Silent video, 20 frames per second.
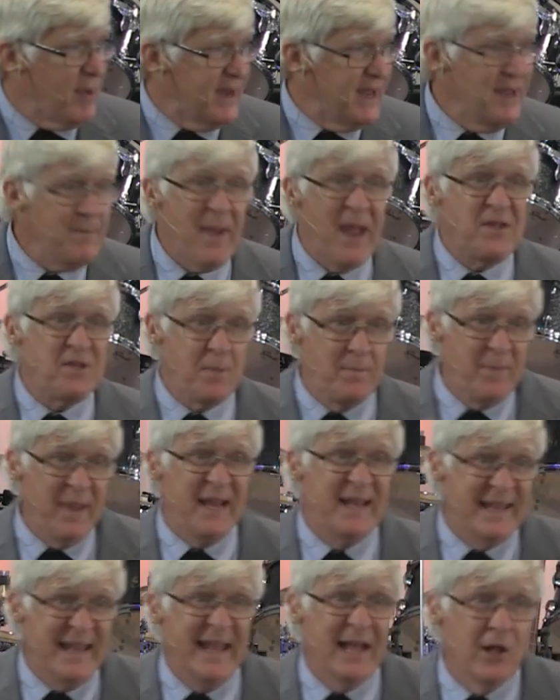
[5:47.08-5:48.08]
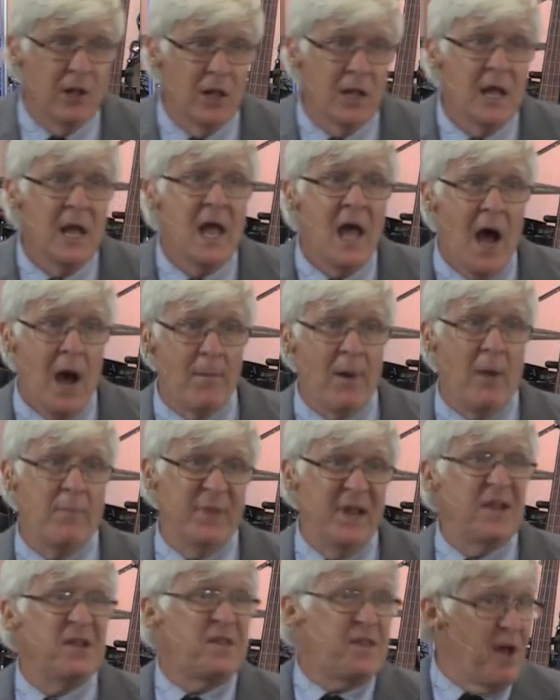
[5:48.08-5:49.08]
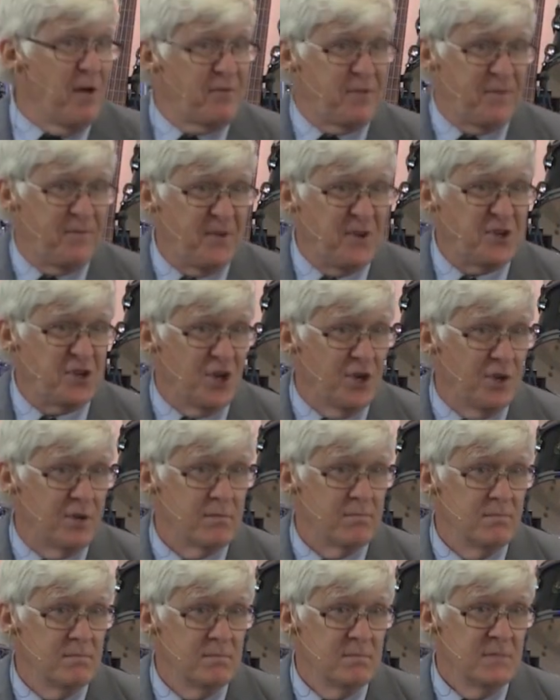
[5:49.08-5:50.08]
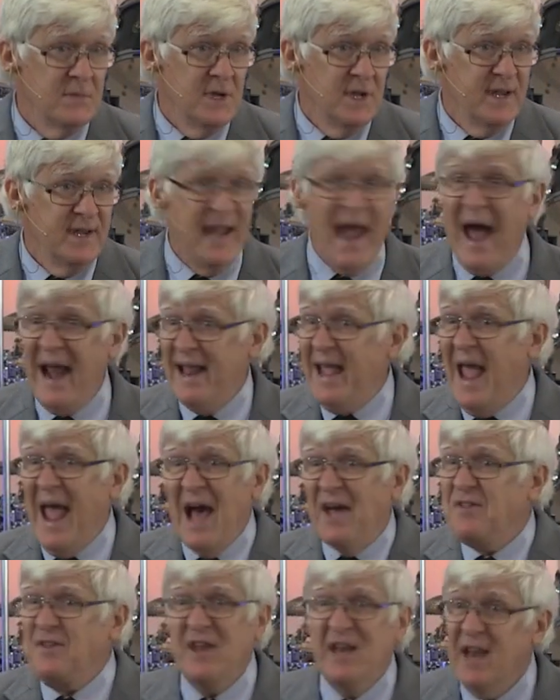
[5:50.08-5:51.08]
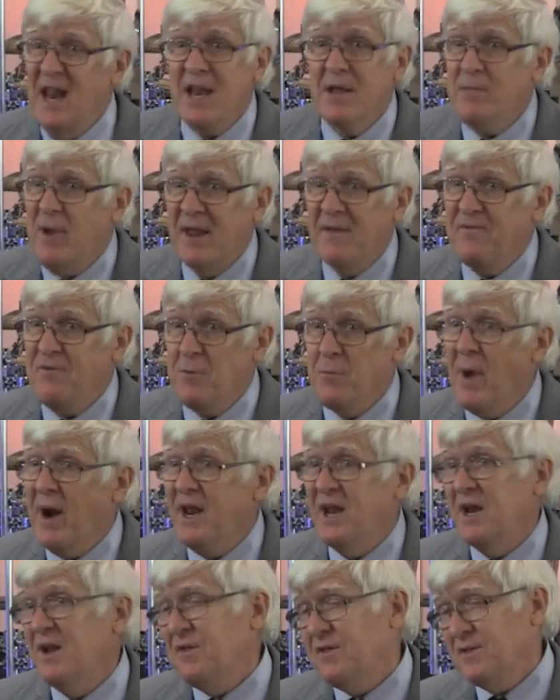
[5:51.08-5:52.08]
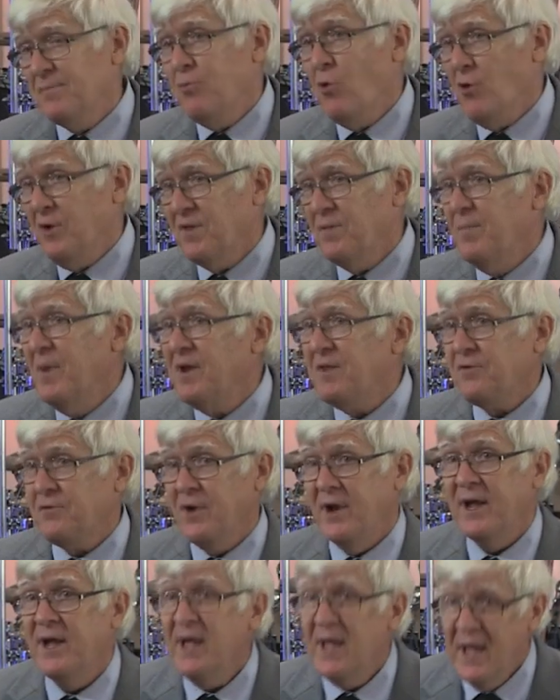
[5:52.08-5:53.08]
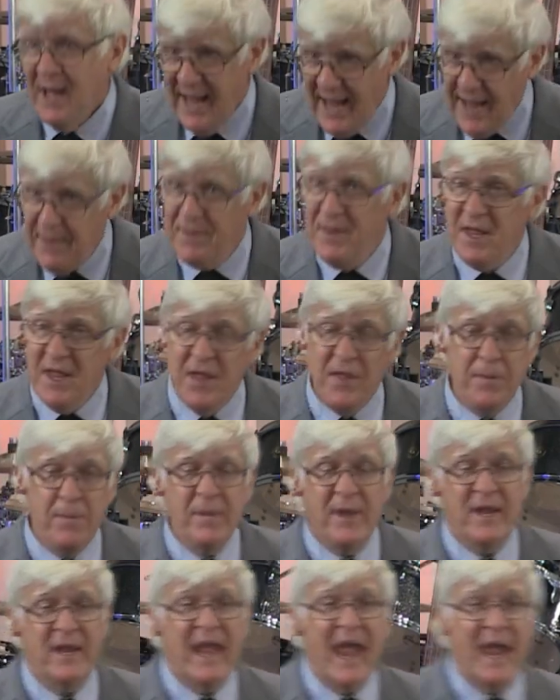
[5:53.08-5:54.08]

but he makes a big deal about being self sufficient, not asking anybody for money to support his ministry. And the Isthmian